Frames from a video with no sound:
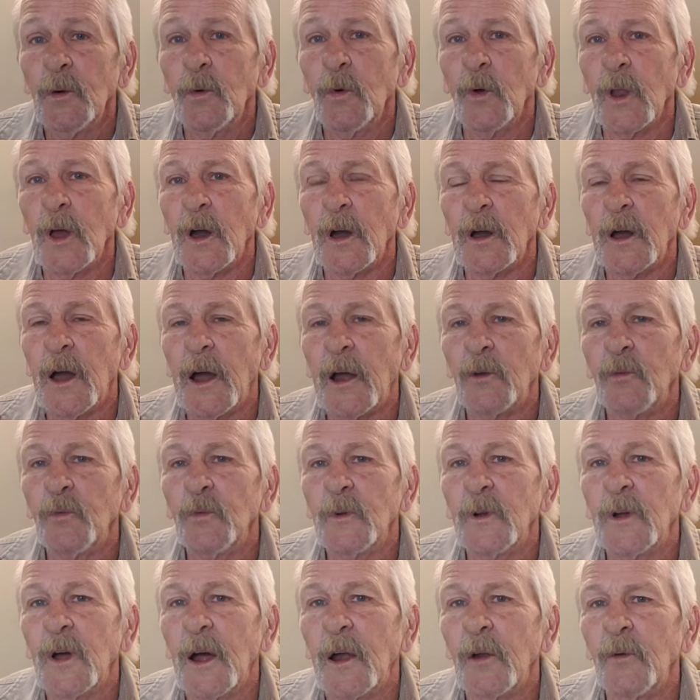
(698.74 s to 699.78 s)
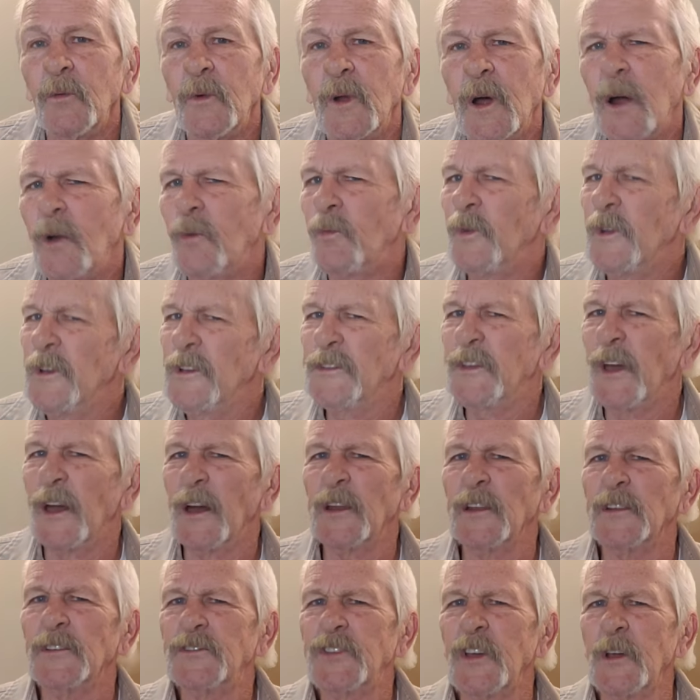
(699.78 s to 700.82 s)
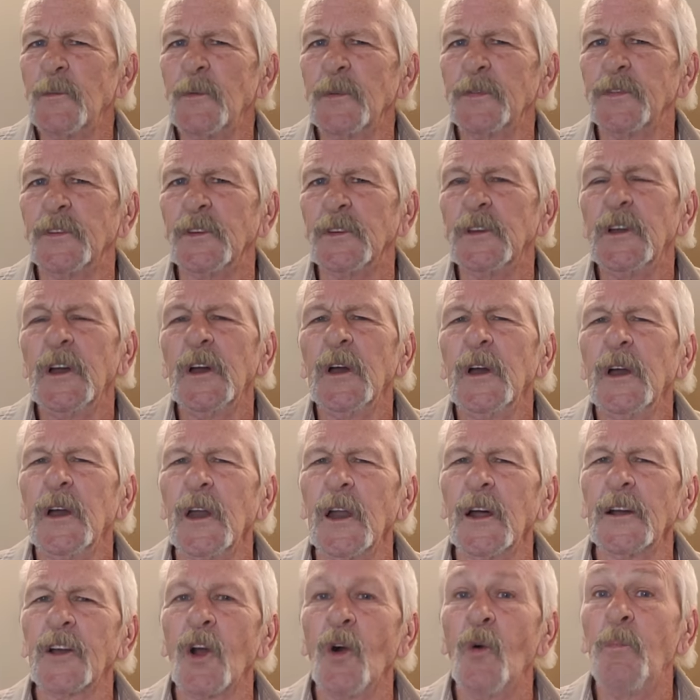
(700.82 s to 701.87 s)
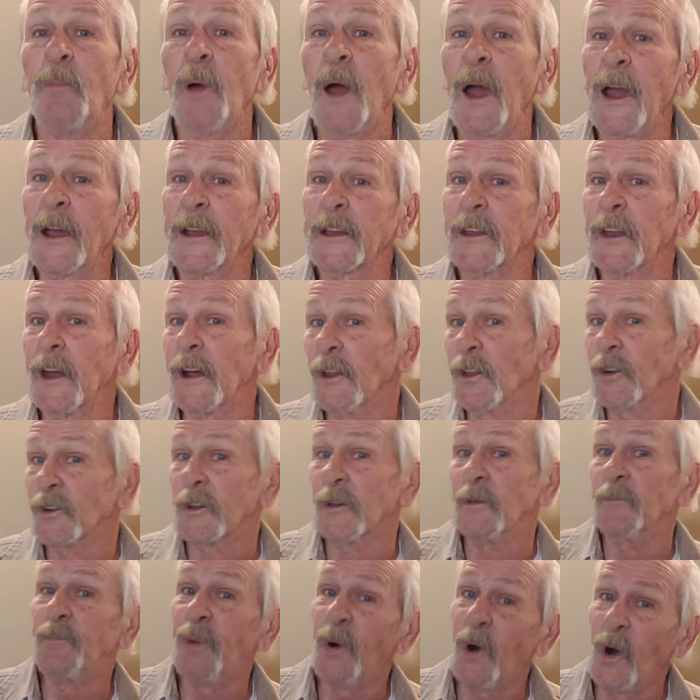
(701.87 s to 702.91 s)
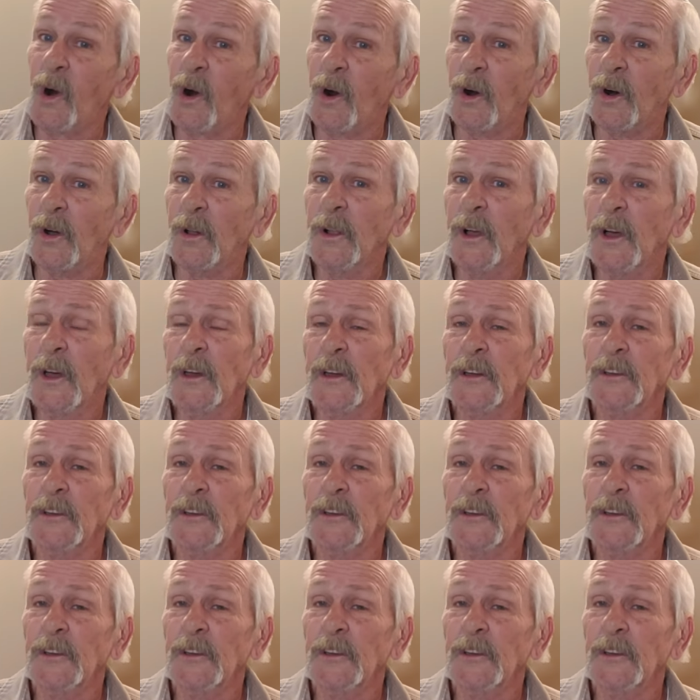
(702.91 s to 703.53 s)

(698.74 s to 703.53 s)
Well, I, I, I read that in Timothy, and I go back and I look at Paul.